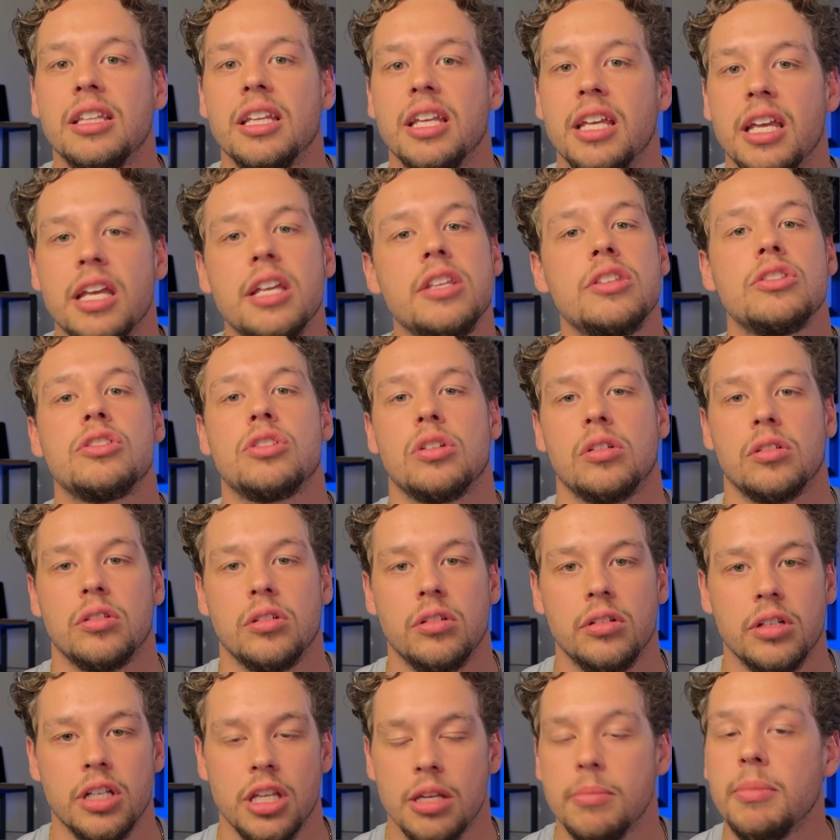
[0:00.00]
the
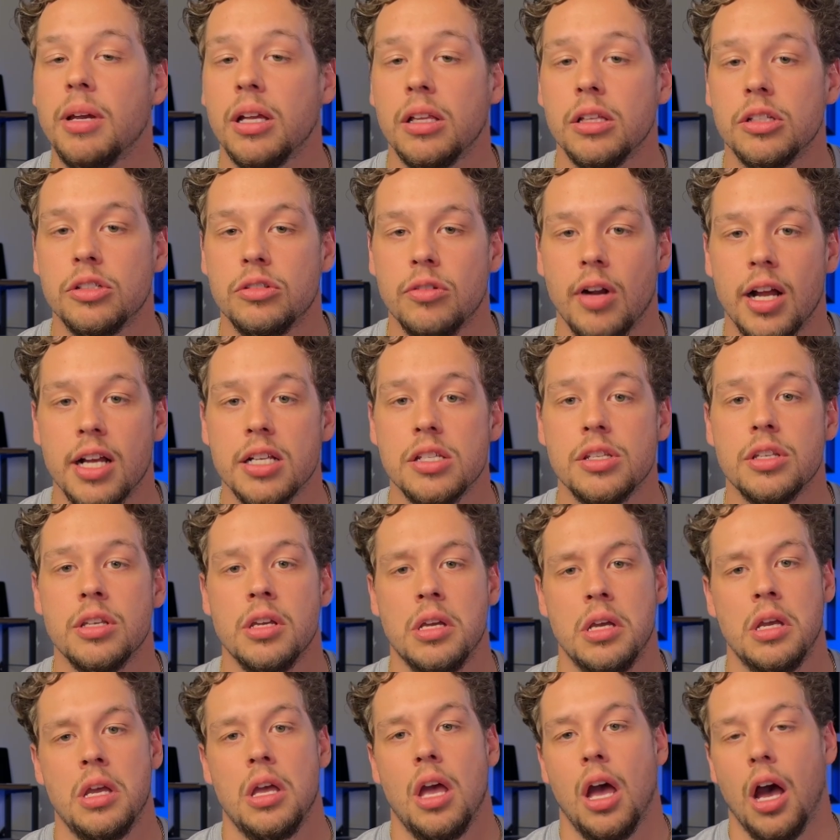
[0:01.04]
internal email address
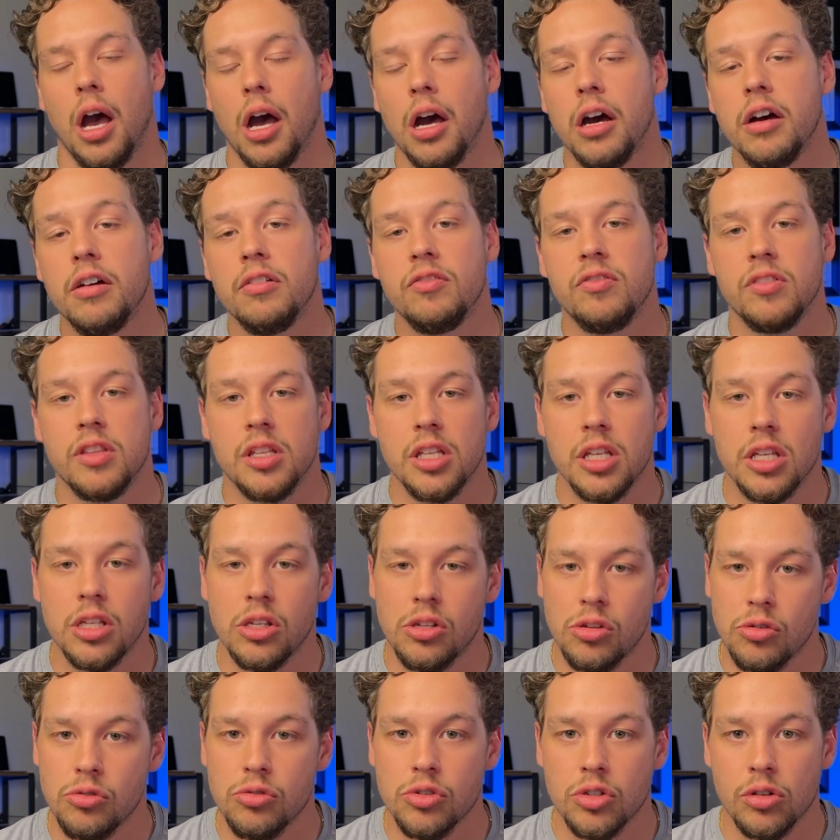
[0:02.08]
of the
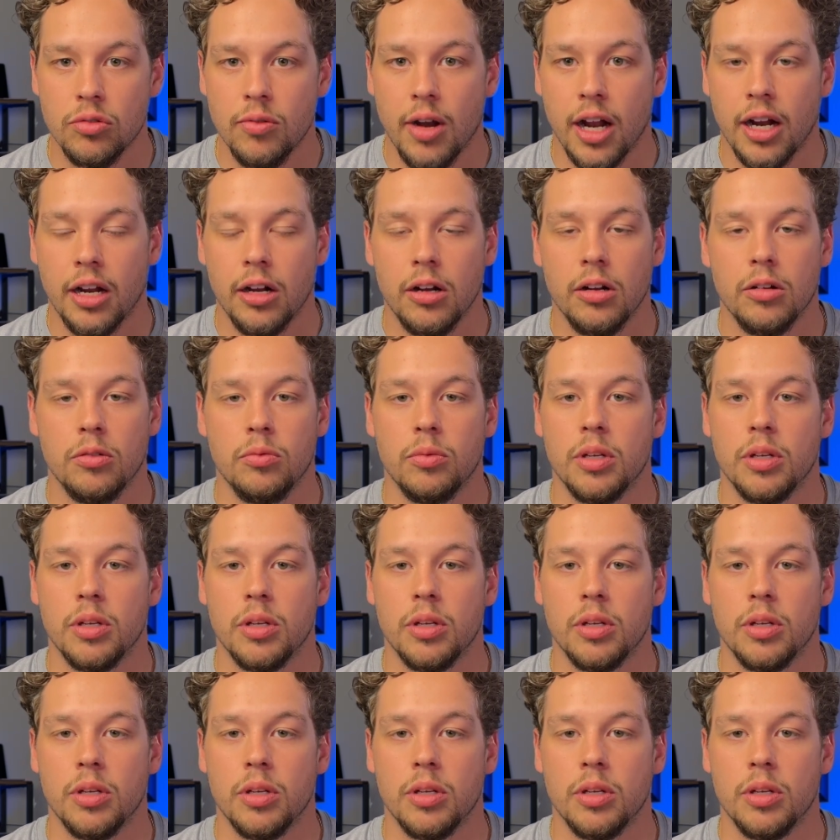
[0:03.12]
user record.